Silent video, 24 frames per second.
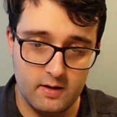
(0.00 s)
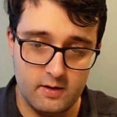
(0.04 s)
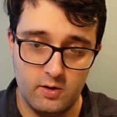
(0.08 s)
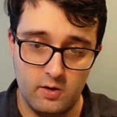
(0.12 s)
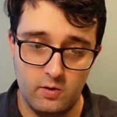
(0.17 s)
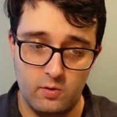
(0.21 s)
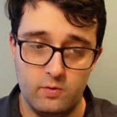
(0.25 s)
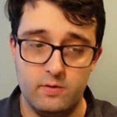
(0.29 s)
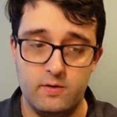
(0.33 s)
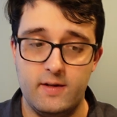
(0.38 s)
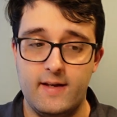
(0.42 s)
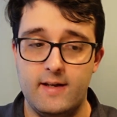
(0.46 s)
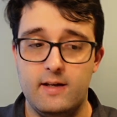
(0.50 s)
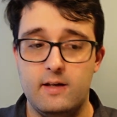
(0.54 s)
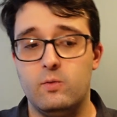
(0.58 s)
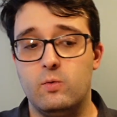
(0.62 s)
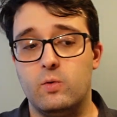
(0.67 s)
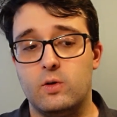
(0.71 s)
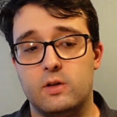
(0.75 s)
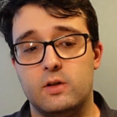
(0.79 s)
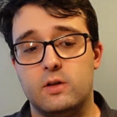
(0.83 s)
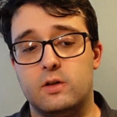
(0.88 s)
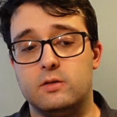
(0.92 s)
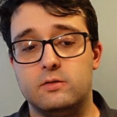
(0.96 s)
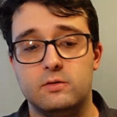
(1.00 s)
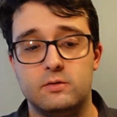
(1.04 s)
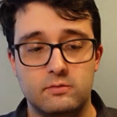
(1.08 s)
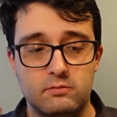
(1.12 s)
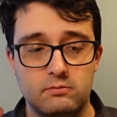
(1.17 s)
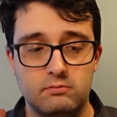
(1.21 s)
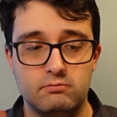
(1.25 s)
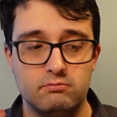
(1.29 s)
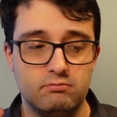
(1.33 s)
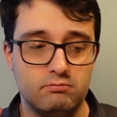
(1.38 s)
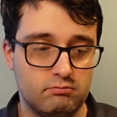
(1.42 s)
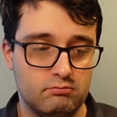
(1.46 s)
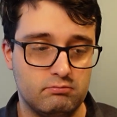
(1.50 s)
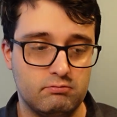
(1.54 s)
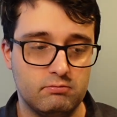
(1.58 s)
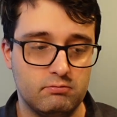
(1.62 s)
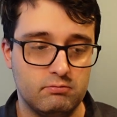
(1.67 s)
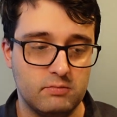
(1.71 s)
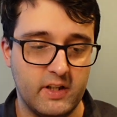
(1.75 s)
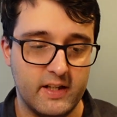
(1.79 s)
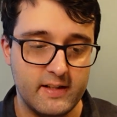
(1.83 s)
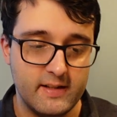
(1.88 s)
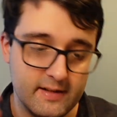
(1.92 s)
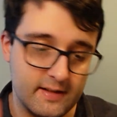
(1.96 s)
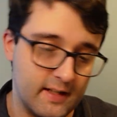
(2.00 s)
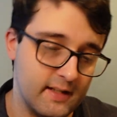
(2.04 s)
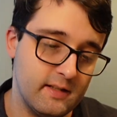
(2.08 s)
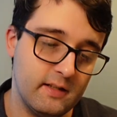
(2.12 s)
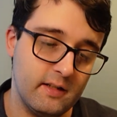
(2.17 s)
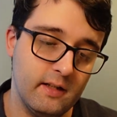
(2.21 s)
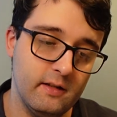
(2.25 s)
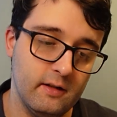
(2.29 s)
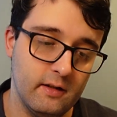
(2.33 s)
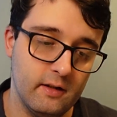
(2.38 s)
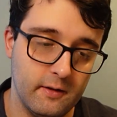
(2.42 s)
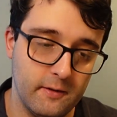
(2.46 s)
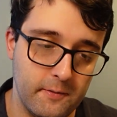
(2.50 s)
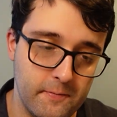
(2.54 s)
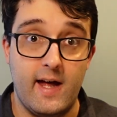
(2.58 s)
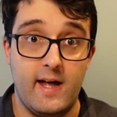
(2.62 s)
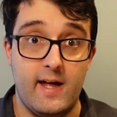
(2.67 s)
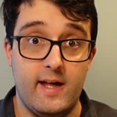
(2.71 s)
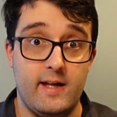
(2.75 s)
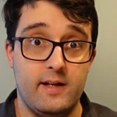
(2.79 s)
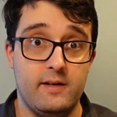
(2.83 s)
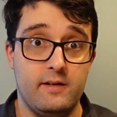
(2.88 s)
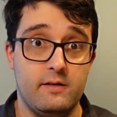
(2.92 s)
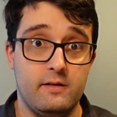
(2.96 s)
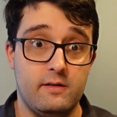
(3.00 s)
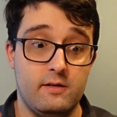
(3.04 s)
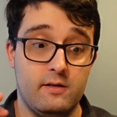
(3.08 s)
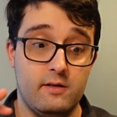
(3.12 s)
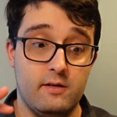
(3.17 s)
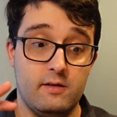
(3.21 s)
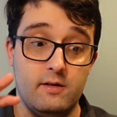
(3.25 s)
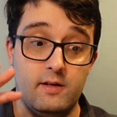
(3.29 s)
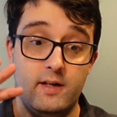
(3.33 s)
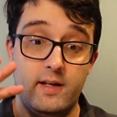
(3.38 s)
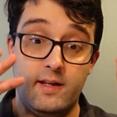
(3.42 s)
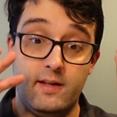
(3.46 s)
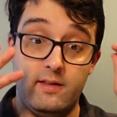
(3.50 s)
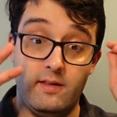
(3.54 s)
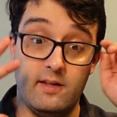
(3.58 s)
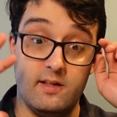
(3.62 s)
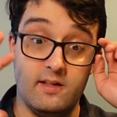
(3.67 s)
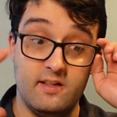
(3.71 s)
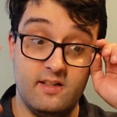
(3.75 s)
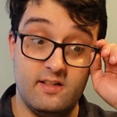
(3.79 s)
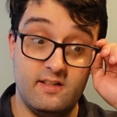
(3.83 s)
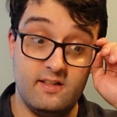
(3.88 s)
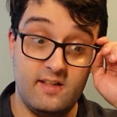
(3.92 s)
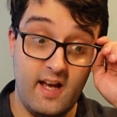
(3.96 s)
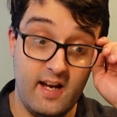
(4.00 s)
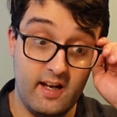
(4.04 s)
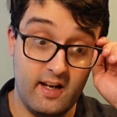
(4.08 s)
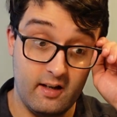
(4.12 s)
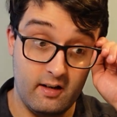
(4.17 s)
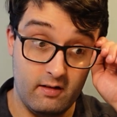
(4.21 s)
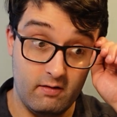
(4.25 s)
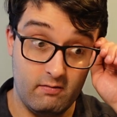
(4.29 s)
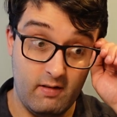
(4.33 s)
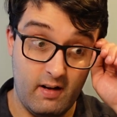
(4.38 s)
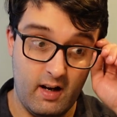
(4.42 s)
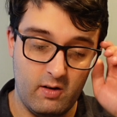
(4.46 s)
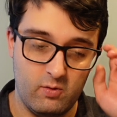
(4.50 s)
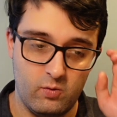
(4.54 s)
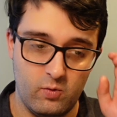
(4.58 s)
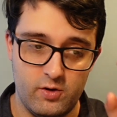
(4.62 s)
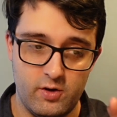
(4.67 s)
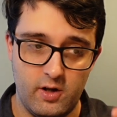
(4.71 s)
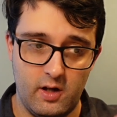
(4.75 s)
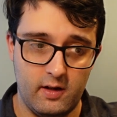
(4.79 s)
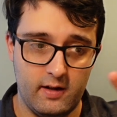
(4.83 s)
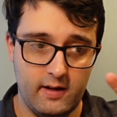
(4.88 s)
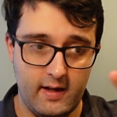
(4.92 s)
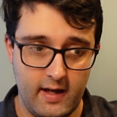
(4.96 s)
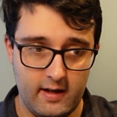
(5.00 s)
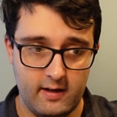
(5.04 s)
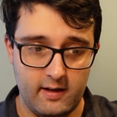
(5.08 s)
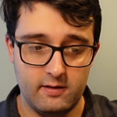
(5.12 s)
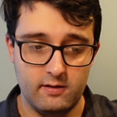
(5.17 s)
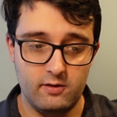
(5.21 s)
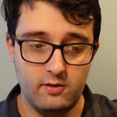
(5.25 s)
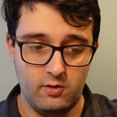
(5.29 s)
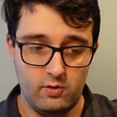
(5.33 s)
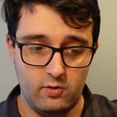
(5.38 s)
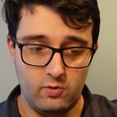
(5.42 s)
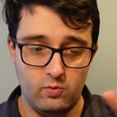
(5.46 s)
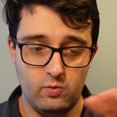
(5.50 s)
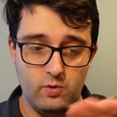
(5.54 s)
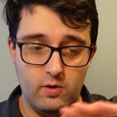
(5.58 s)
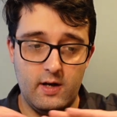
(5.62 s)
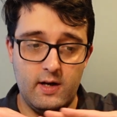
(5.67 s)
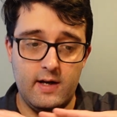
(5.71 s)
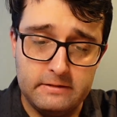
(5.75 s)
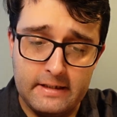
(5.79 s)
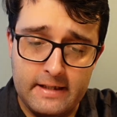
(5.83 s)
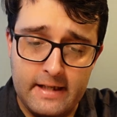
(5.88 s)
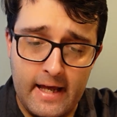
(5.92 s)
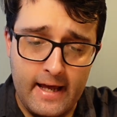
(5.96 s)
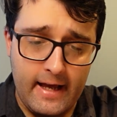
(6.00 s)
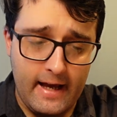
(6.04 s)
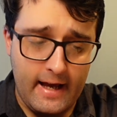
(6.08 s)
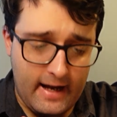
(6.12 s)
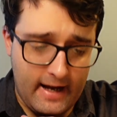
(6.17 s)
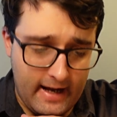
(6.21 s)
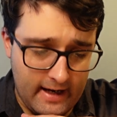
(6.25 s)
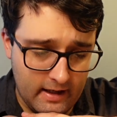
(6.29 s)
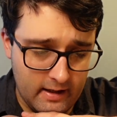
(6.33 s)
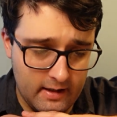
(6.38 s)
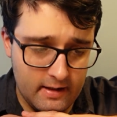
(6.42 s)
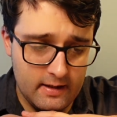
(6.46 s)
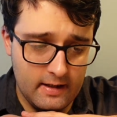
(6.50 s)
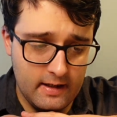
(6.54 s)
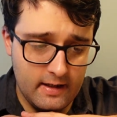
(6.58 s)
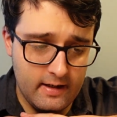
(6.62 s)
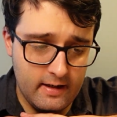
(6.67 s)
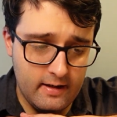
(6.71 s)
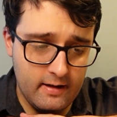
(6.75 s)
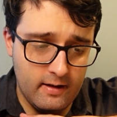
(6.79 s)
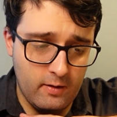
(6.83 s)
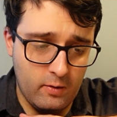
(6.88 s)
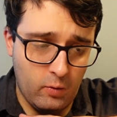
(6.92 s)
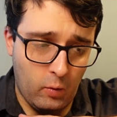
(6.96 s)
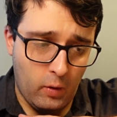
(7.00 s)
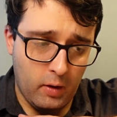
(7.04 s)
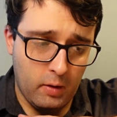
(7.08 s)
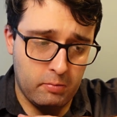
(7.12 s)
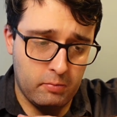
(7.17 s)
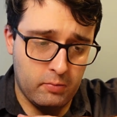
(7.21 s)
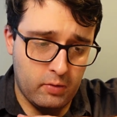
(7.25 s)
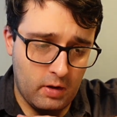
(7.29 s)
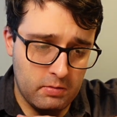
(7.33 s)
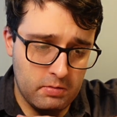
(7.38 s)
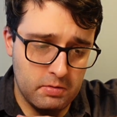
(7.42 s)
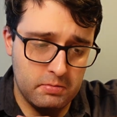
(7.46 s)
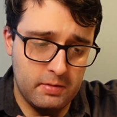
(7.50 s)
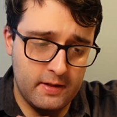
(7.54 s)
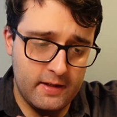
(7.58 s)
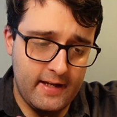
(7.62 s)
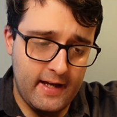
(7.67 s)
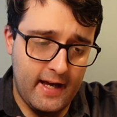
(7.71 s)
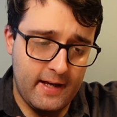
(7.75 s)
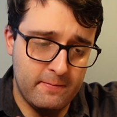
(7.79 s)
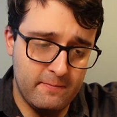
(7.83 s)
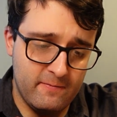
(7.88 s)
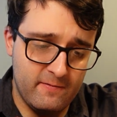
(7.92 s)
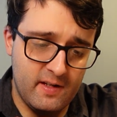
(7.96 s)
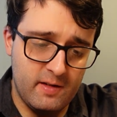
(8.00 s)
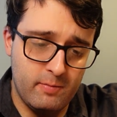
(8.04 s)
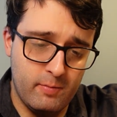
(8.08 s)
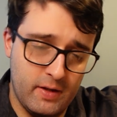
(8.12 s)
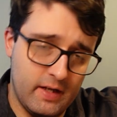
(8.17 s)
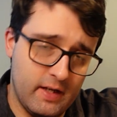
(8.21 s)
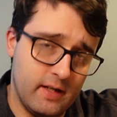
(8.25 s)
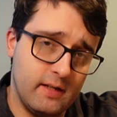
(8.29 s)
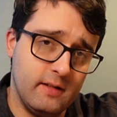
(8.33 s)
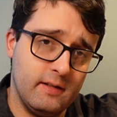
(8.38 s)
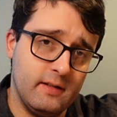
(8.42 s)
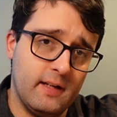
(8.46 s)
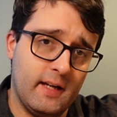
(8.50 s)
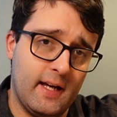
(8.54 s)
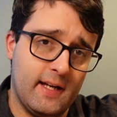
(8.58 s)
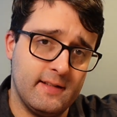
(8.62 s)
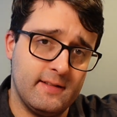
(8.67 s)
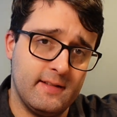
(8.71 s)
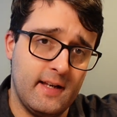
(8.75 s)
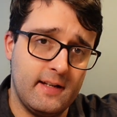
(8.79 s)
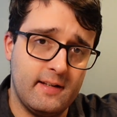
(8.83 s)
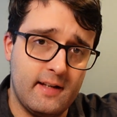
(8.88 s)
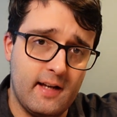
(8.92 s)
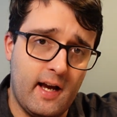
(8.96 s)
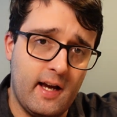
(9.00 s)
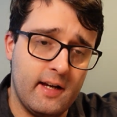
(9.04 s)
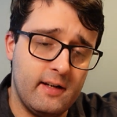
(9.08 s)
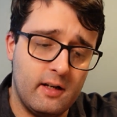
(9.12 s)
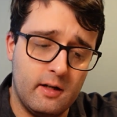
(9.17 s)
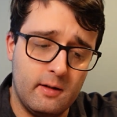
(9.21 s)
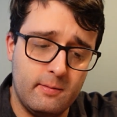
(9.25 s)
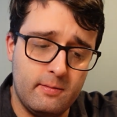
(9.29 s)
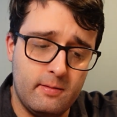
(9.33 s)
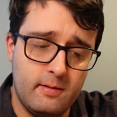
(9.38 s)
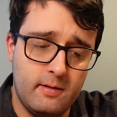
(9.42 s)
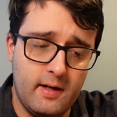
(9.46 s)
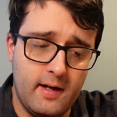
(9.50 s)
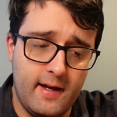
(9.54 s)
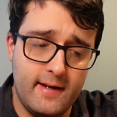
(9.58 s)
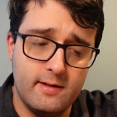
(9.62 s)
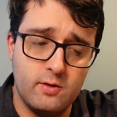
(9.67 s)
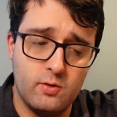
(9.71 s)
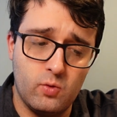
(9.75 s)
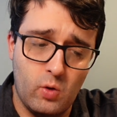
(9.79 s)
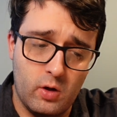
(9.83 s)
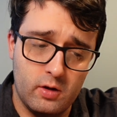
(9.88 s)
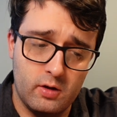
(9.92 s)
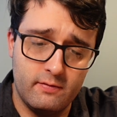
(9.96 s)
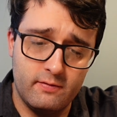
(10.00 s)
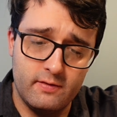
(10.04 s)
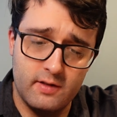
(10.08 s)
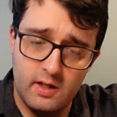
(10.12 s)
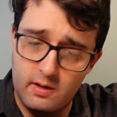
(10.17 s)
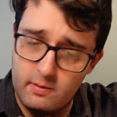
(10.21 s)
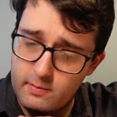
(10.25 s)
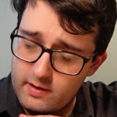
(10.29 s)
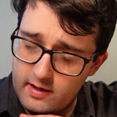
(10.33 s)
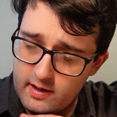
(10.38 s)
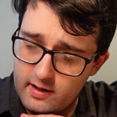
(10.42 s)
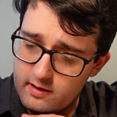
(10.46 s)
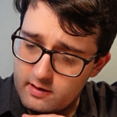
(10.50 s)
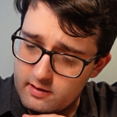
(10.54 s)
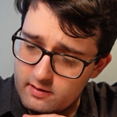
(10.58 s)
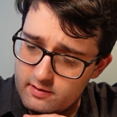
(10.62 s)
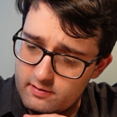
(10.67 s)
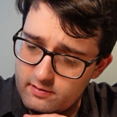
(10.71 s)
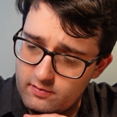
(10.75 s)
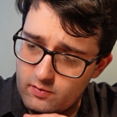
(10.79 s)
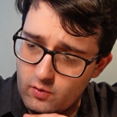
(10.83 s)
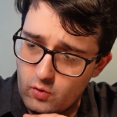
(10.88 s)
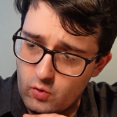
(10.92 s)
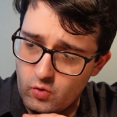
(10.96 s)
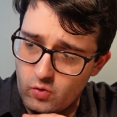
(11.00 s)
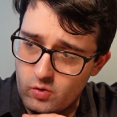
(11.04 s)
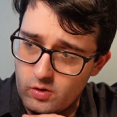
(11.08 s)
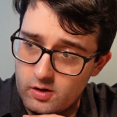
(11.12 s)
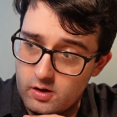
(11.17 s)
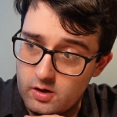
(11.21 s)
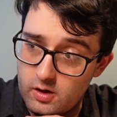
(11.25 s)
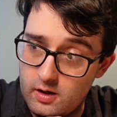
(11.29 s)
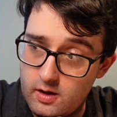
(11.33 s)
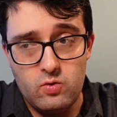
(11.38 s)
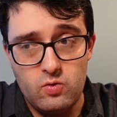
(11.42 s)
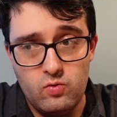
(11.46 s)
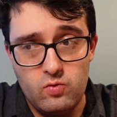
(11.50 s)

So they were consistent, and in the second round, which I'll get into, they actually were probably MVPs as they tied up a squad of Terminators for,